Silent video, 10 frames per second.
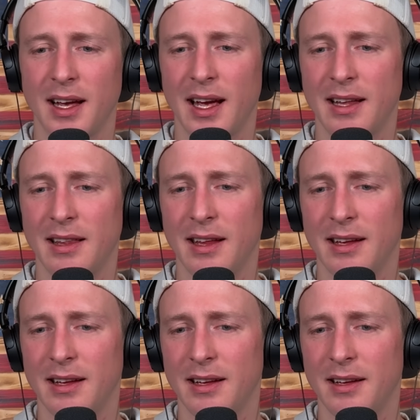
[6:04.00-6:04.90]
and
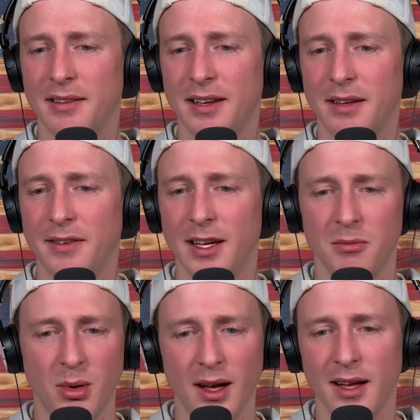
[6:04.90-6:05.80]
the
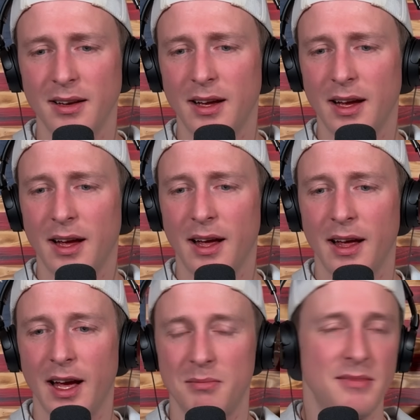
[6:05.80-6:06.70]
TV, but
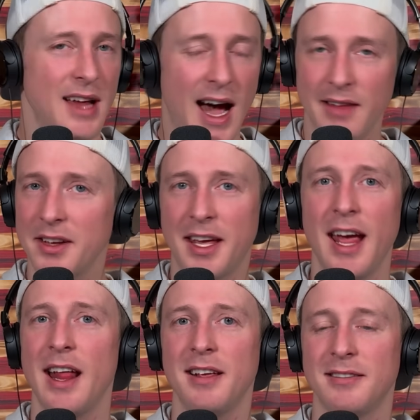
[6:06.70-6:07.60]
I'm not even
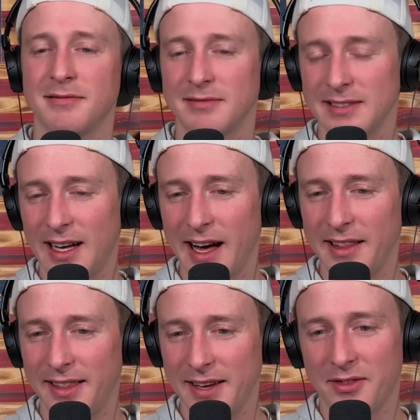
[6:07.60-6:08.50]
kidding. I
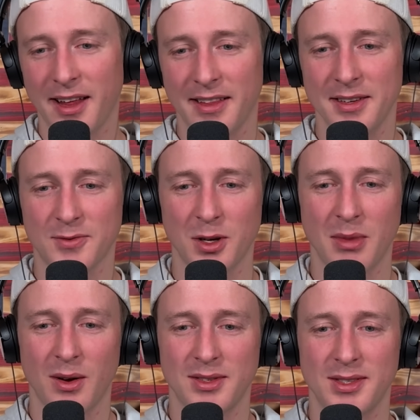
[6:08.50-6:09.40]
lived like this for
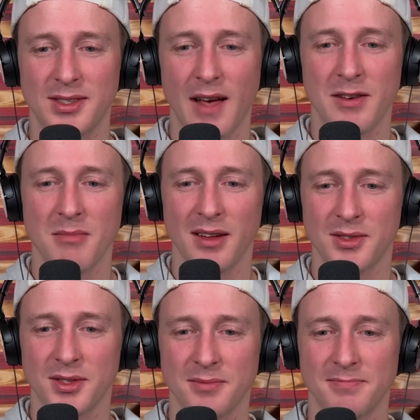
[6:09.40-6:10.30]
about 7
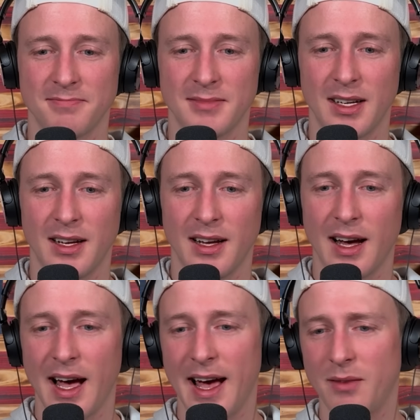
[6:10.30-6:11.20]
months.
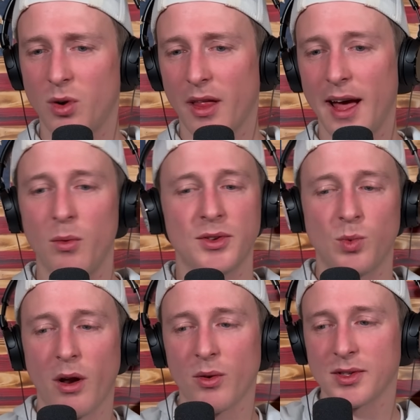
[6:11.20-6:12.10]
It was
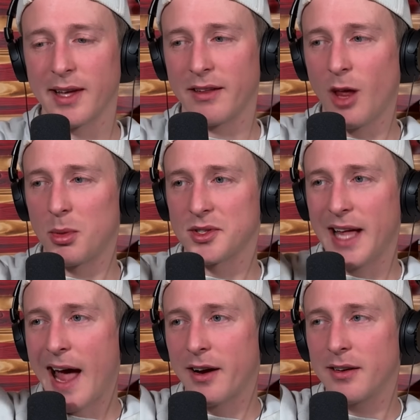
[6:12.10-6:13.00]
one of those like double
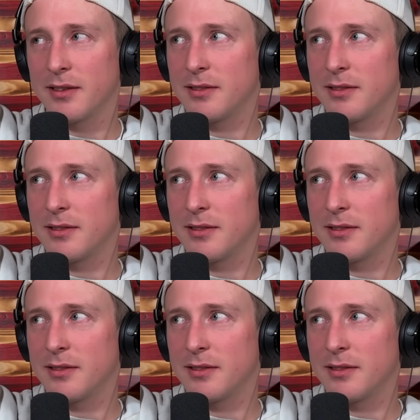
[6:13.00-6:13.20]
stacker